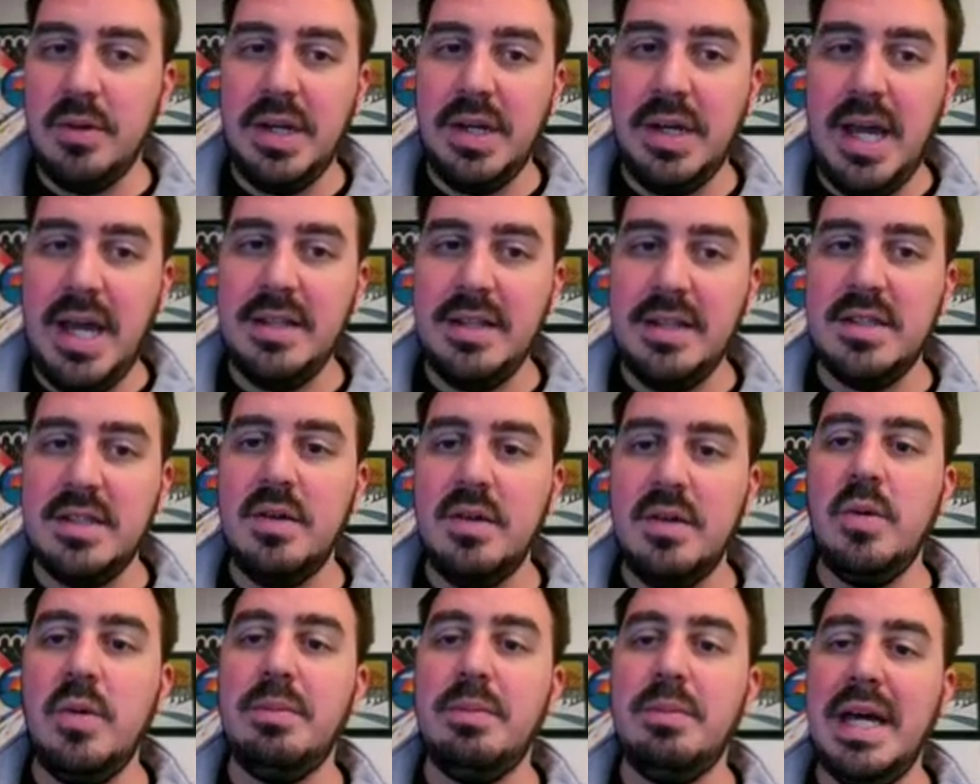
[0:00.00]
yet.
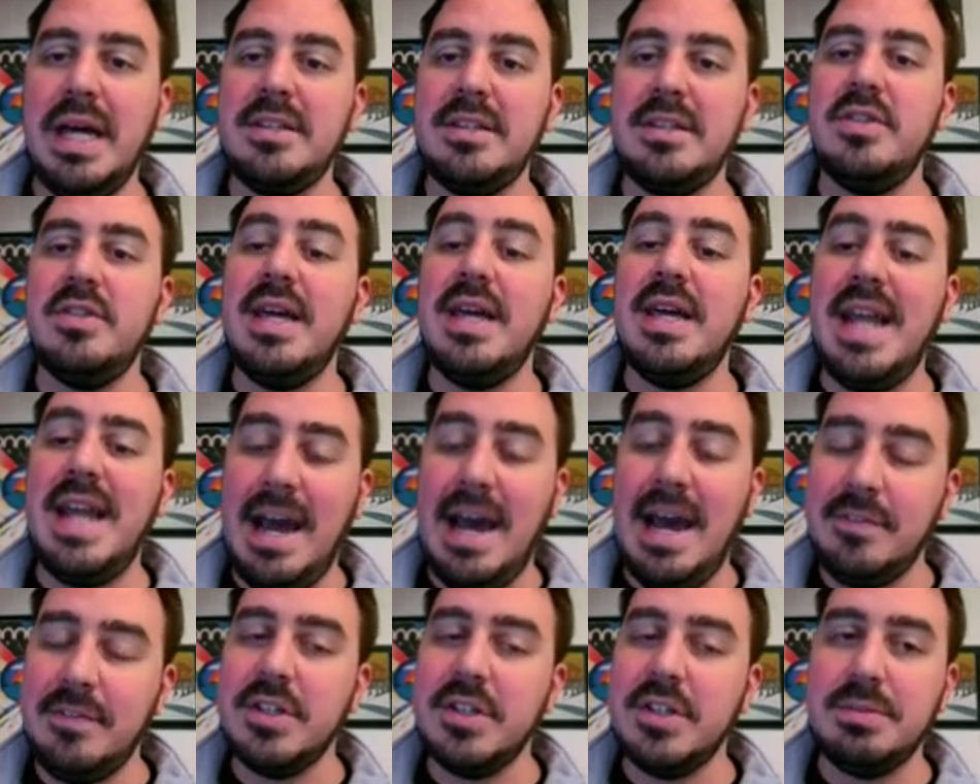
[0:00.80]
We plan to do that
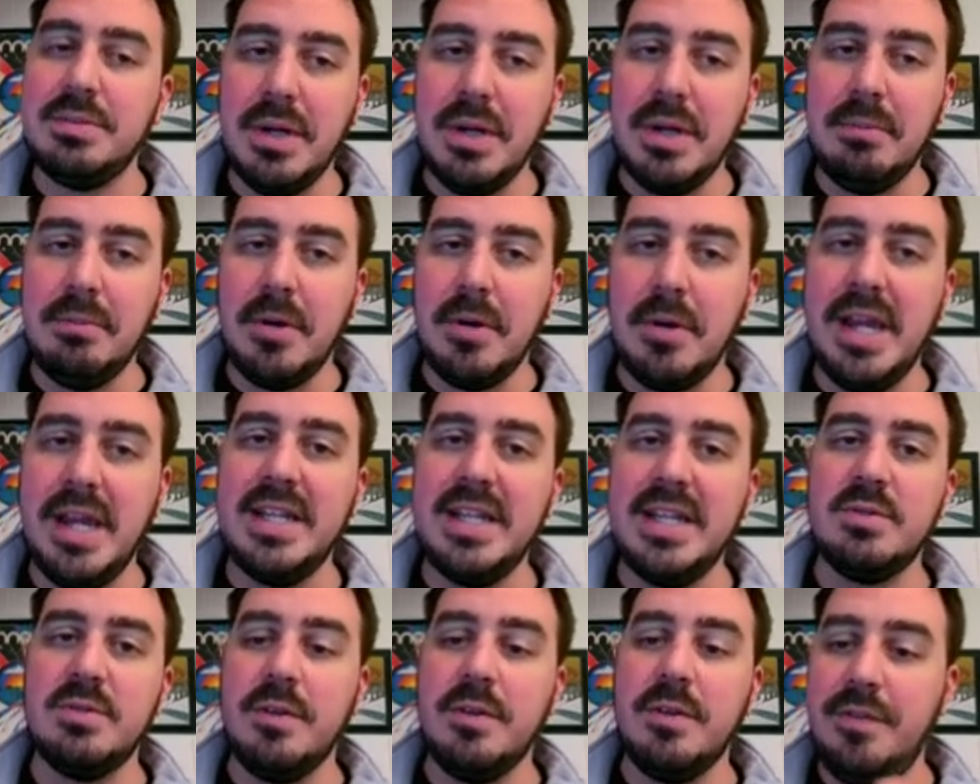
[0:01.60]
after spring break
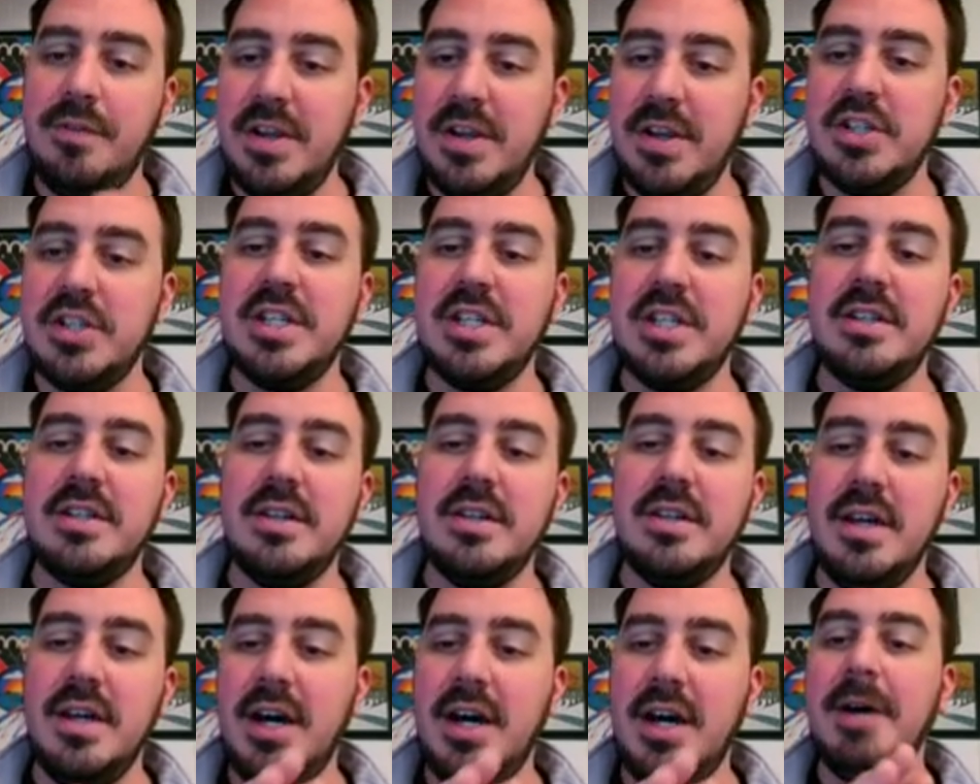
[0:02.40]
as we're
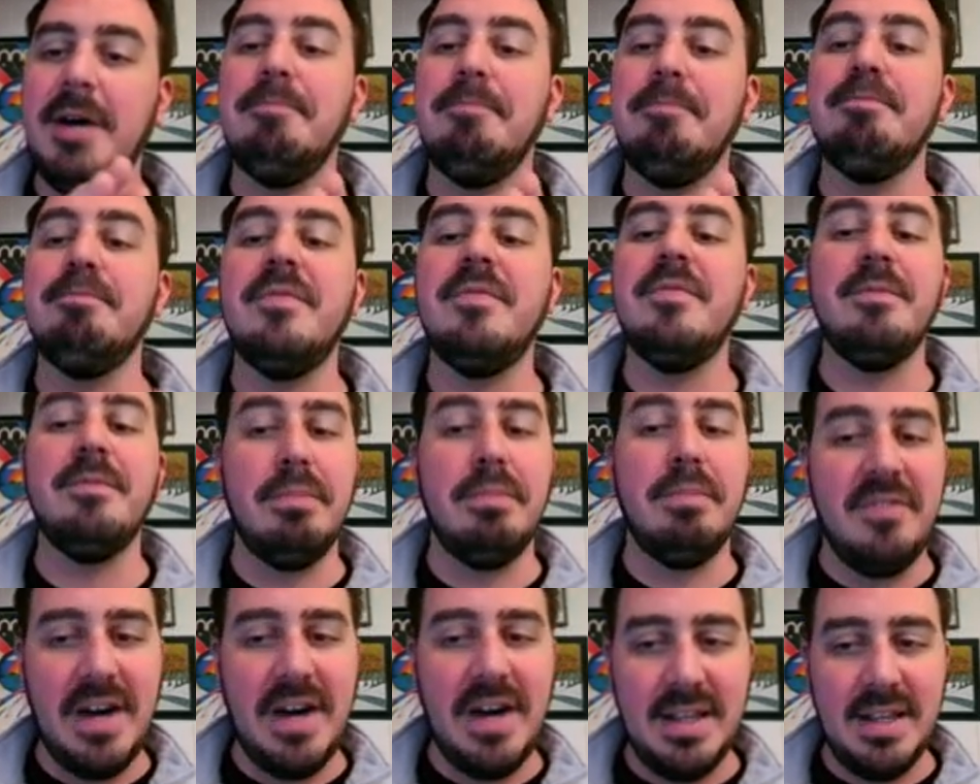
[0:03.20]
finishing
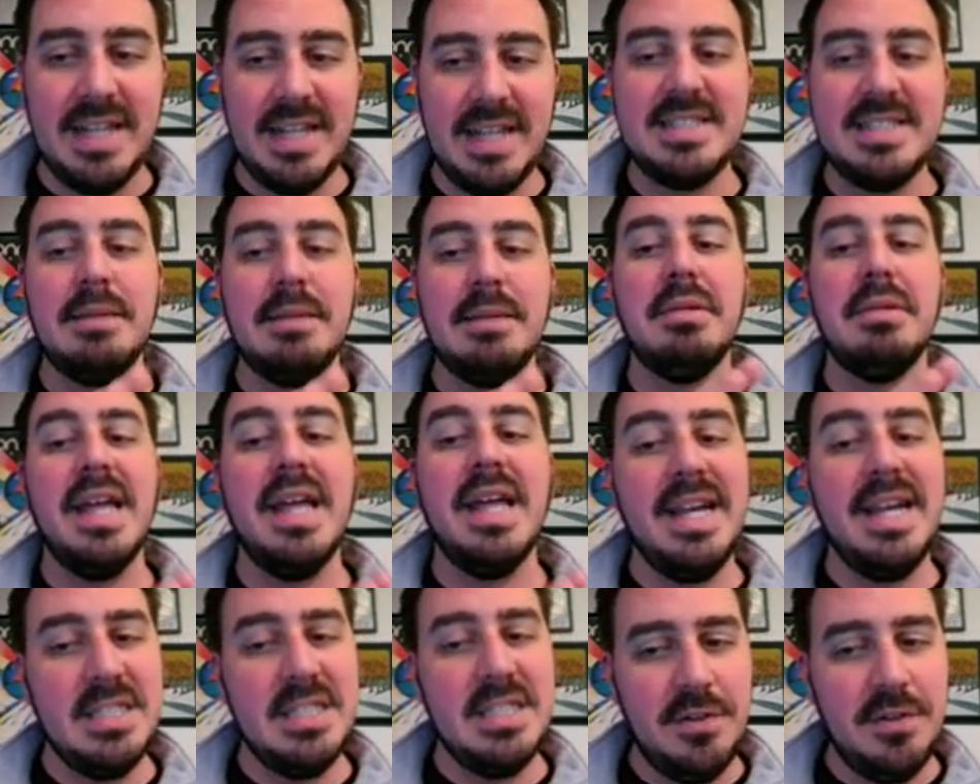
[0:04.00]
finalizing the
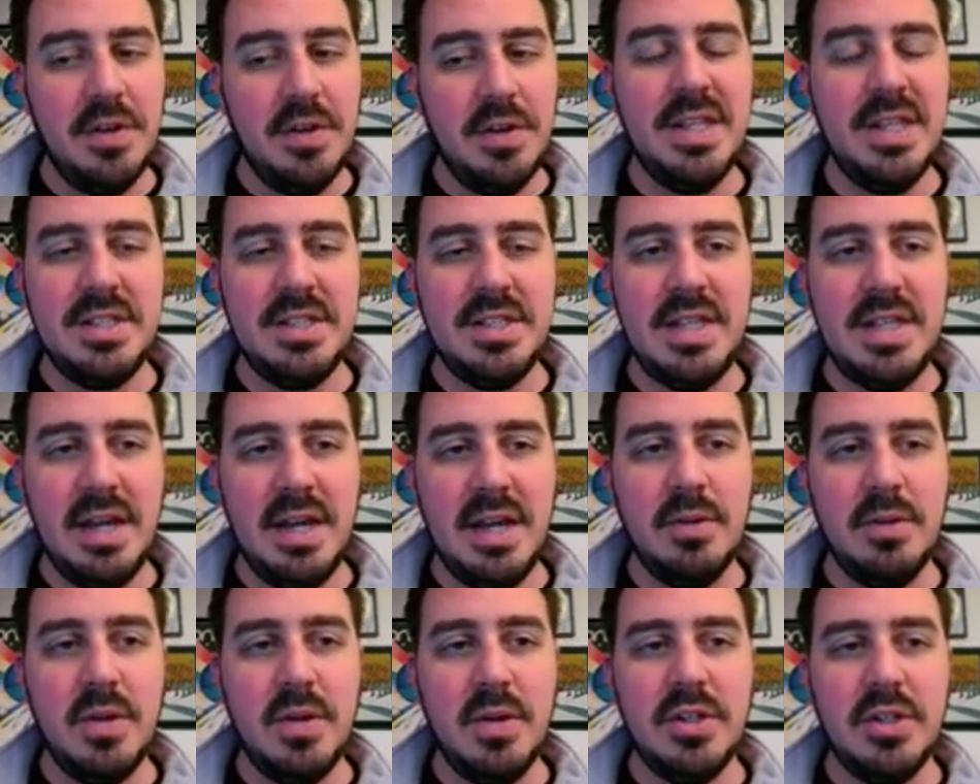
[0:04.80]
plans for this
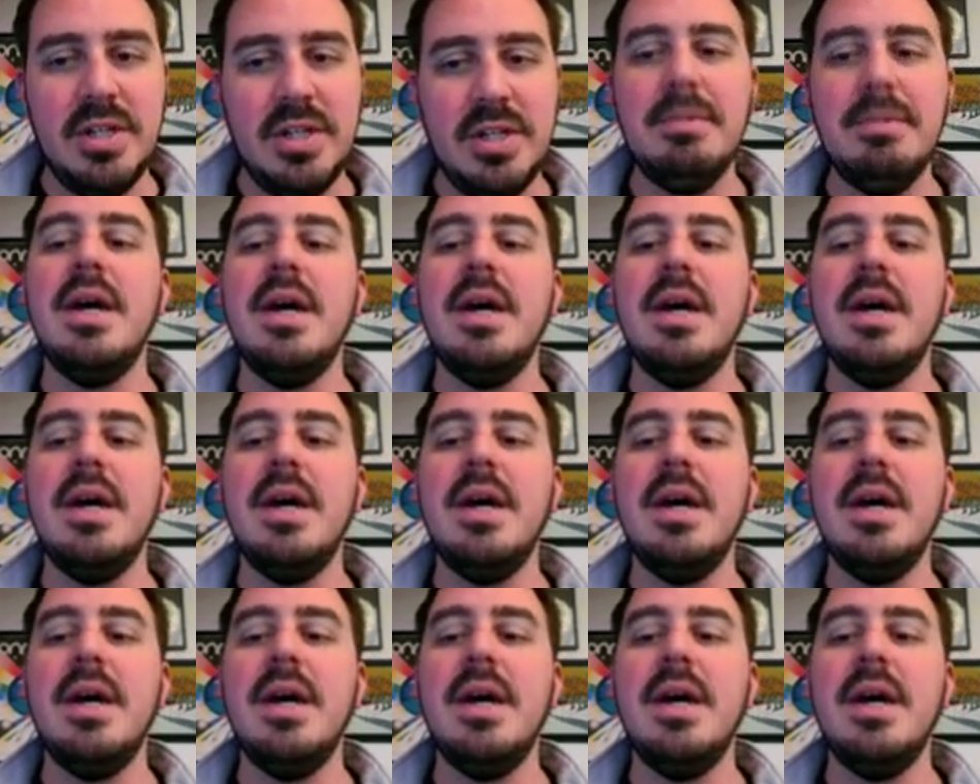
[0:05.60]
Ecuador trip.